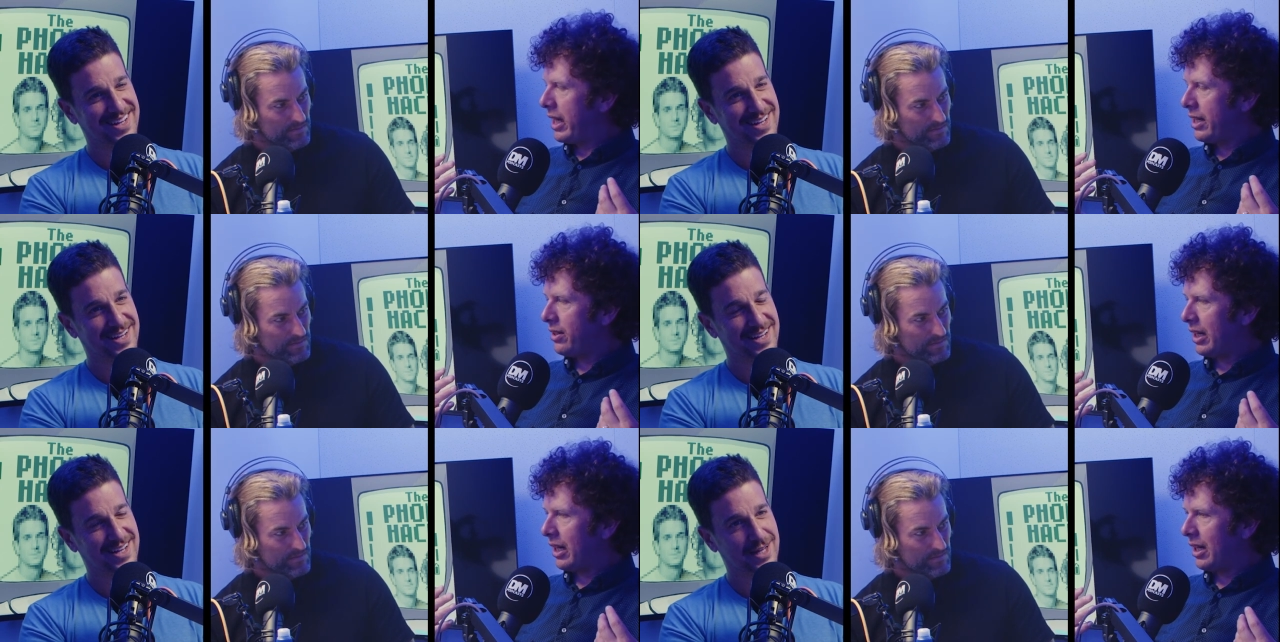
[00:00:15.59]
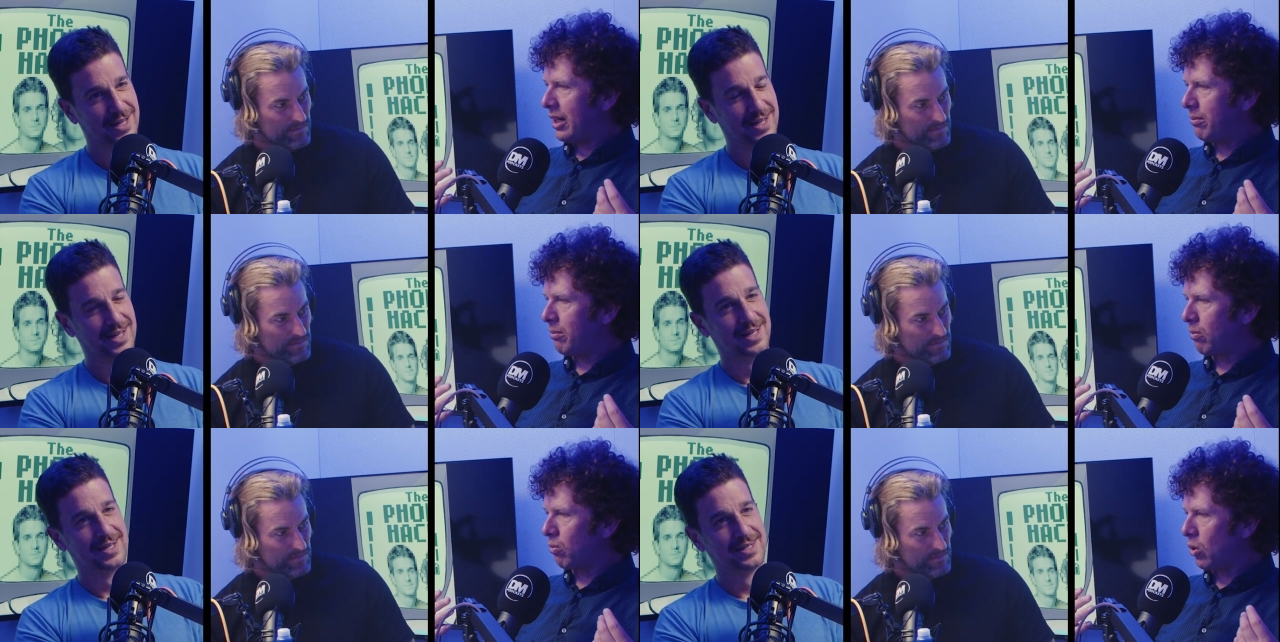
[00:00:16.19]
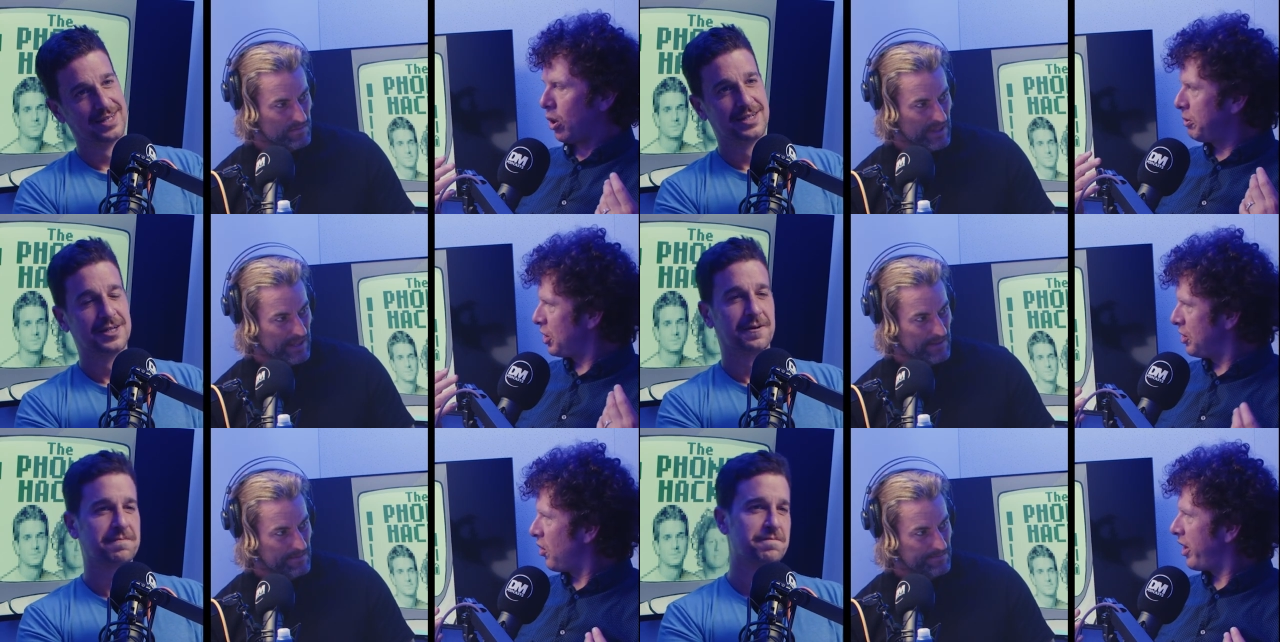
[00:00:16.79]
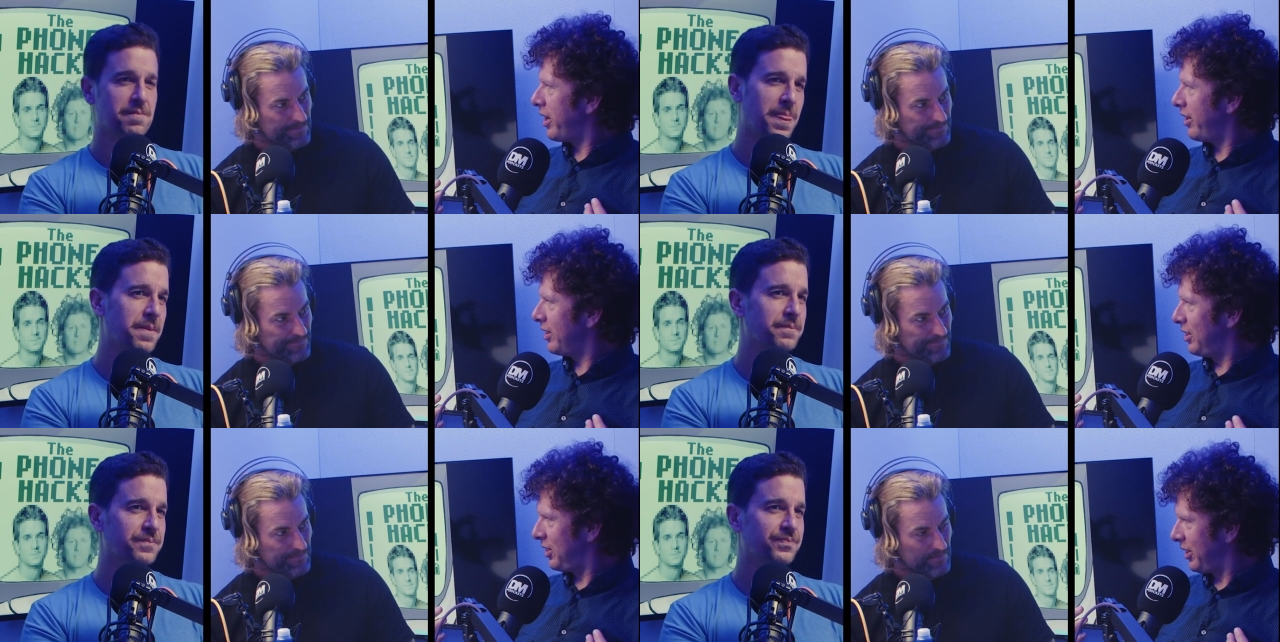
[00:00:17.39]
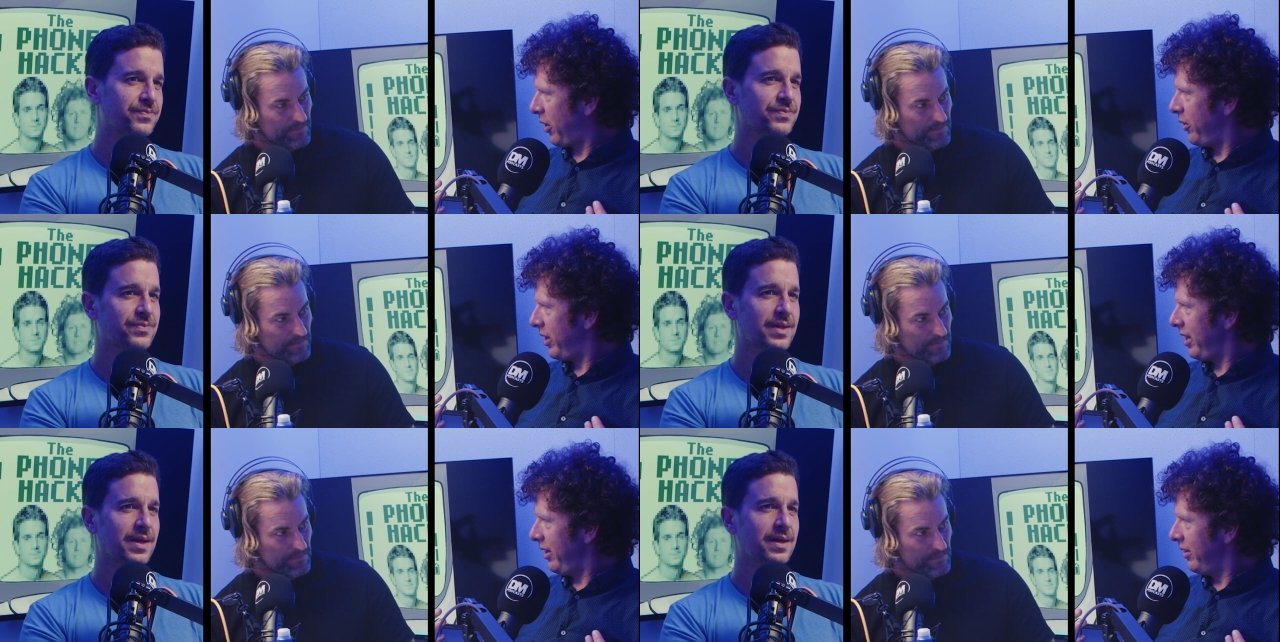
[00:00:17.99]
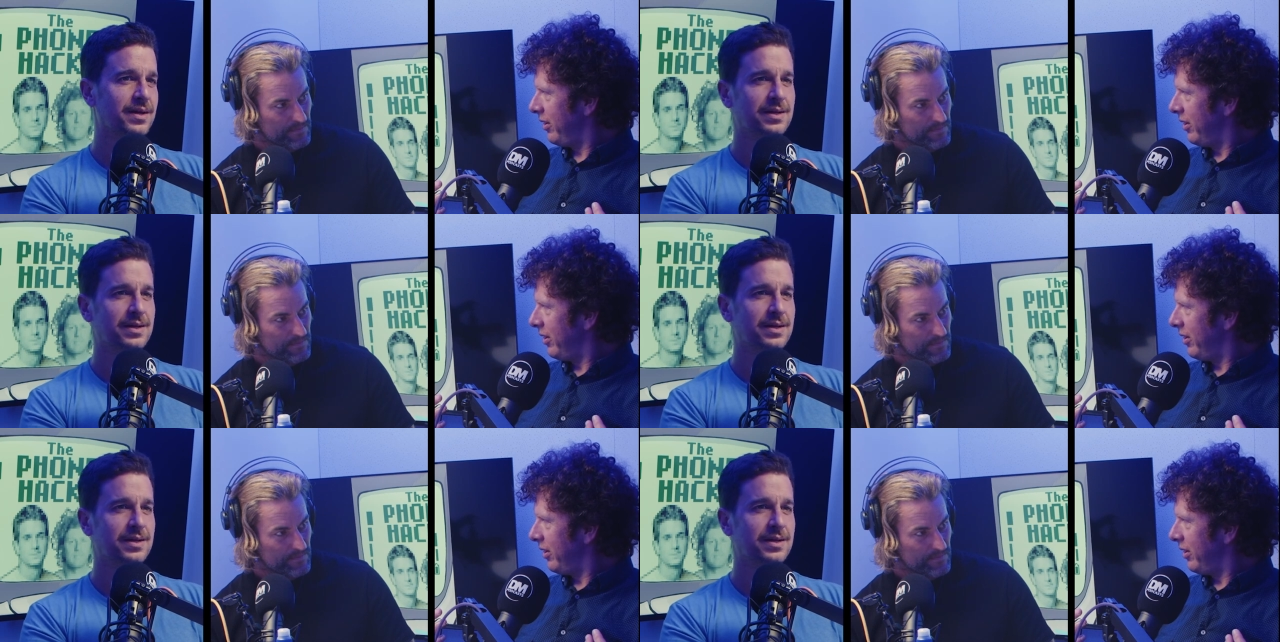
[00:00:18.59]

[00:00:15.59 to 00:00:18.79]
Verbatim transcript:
Speaker 1: and um, Rob Schneider used to go there.